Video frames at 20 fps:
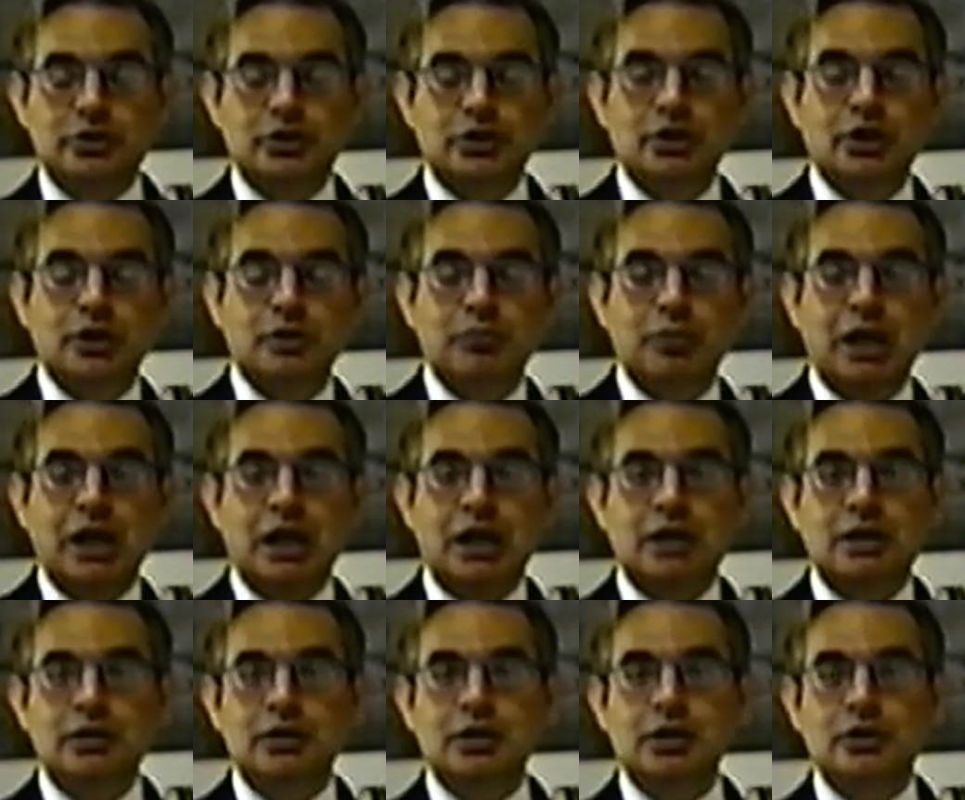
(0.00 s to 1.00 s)
The young
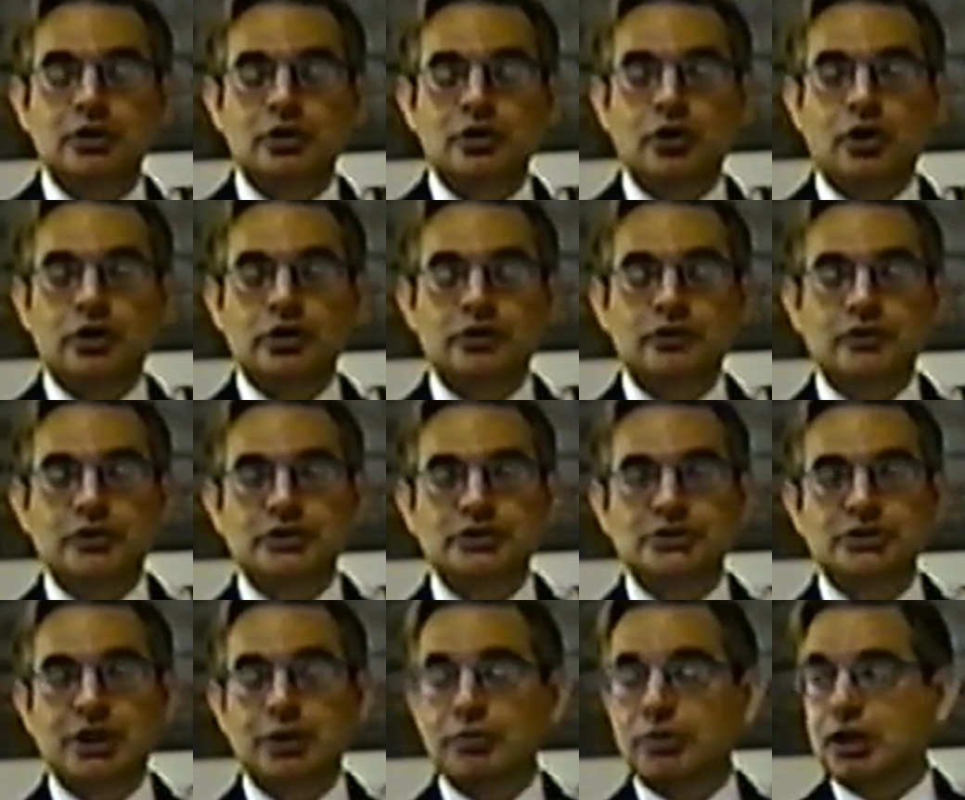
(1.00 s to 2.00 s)
man in the Garden of
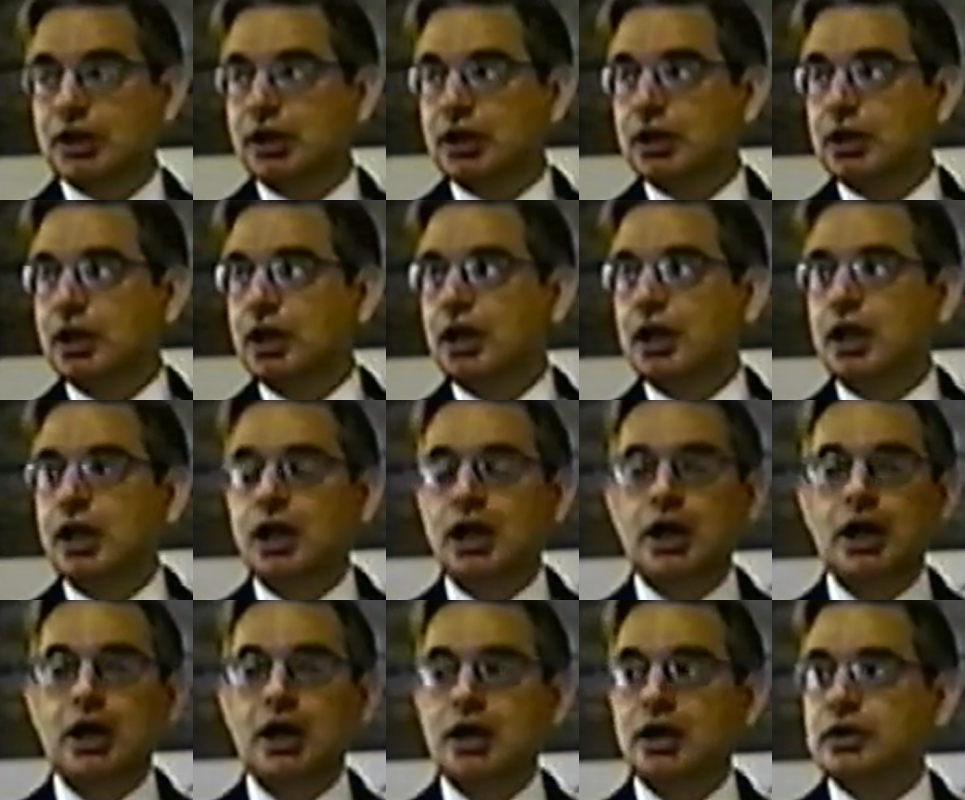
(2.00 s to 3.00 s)
Gethsemane
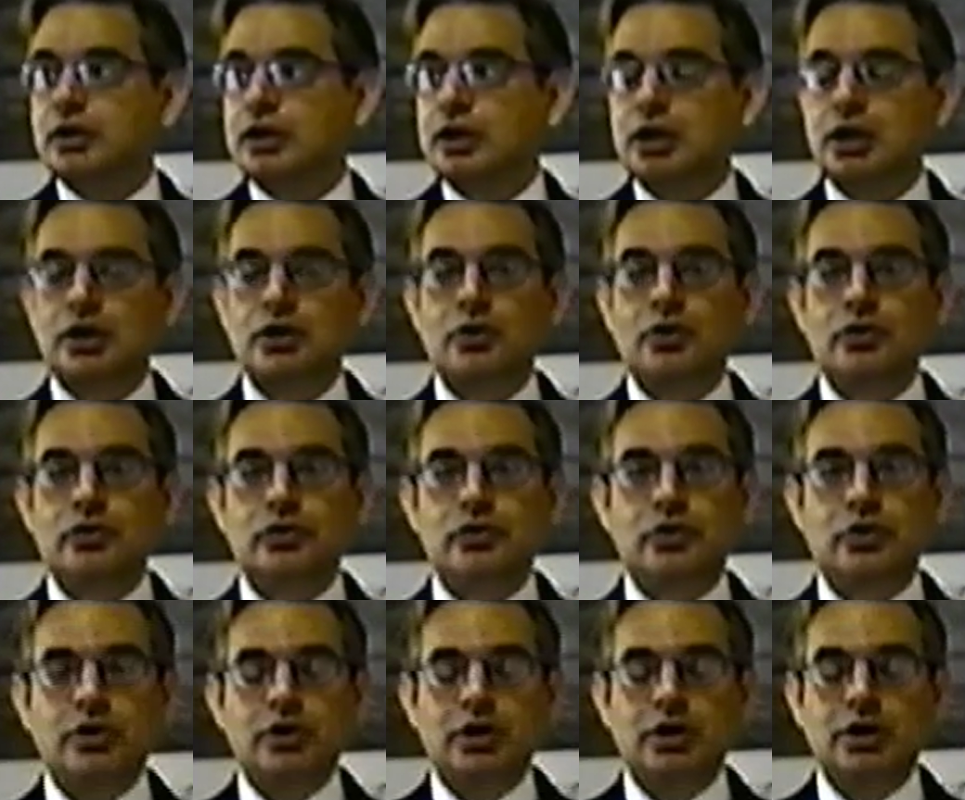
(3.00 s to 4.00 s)
had
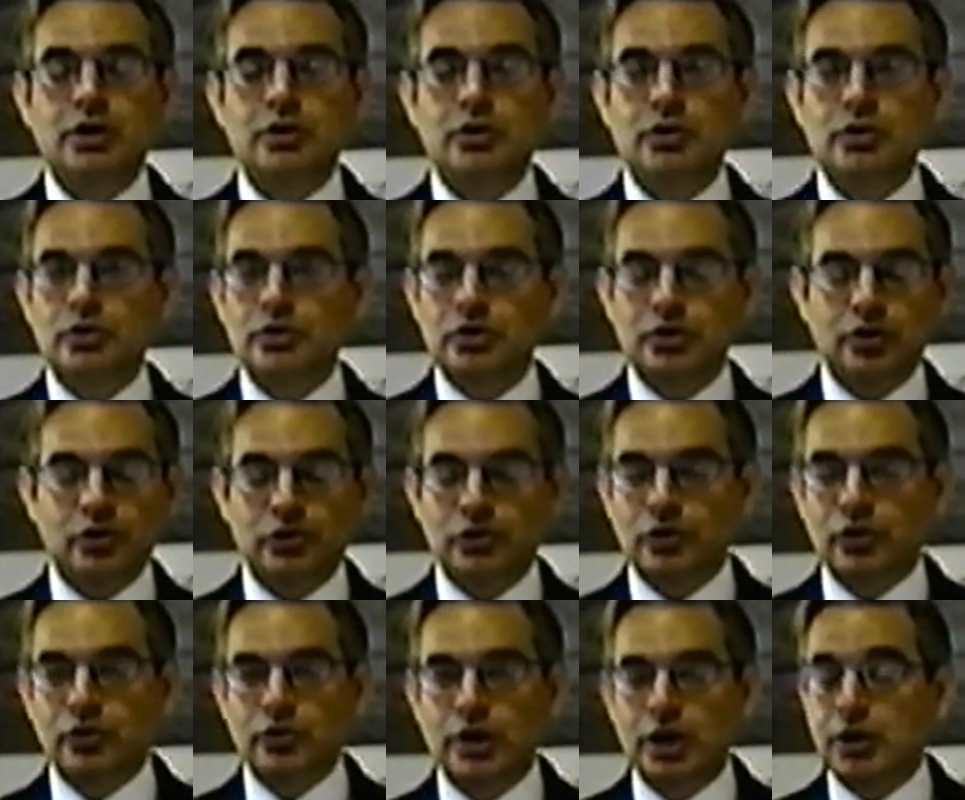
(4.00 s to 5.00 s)
the
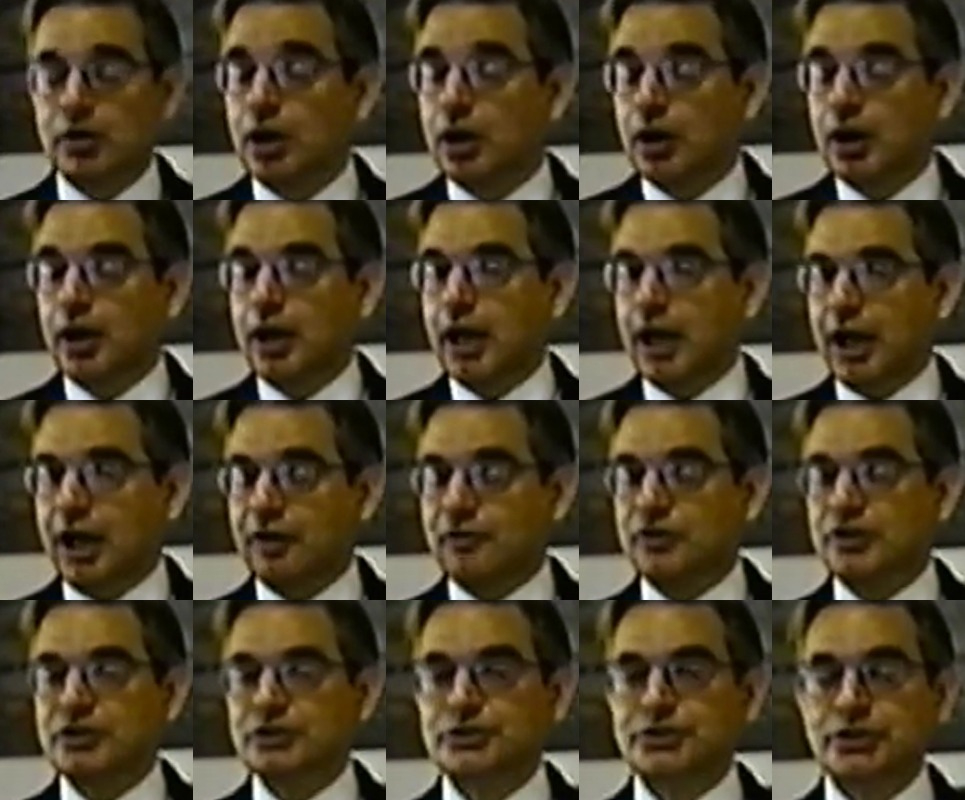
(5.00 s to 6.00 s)
othone
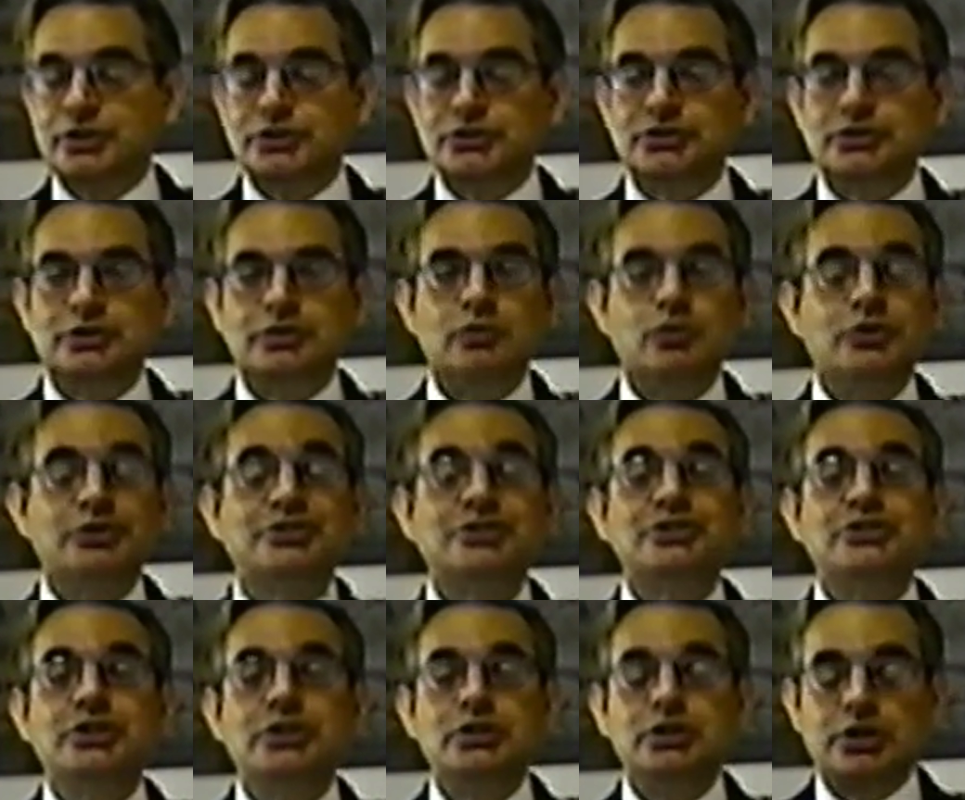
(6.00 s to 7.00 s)
having tzitzit was
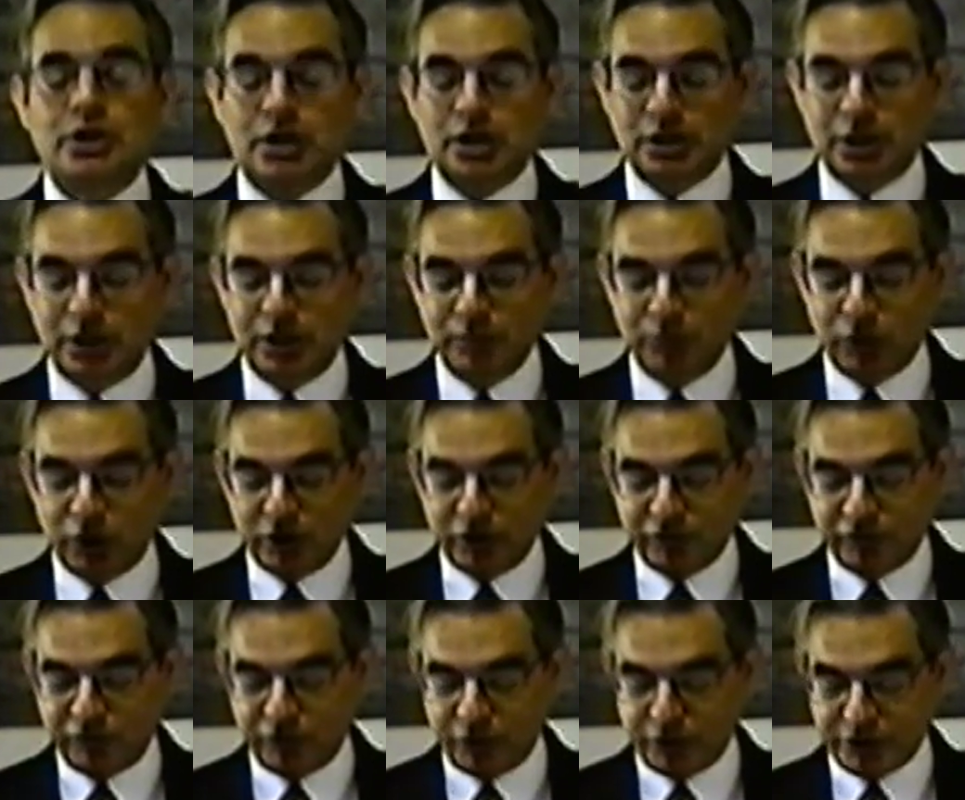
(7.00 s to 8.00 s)
sindon in
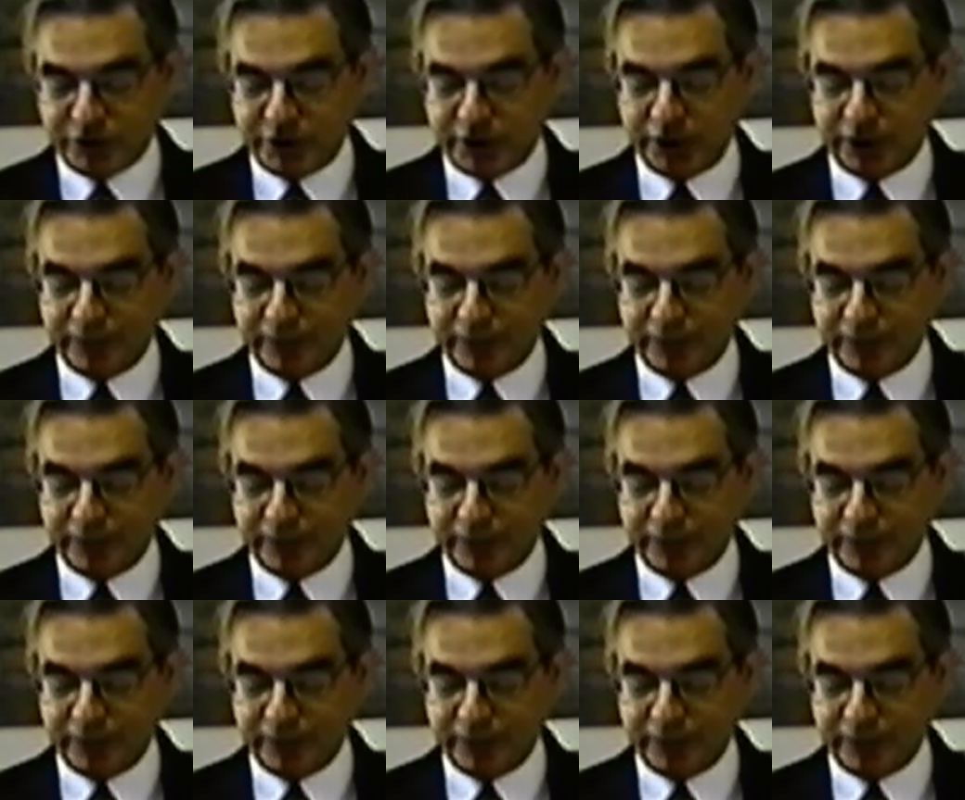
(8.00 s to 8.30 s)
Mark 14.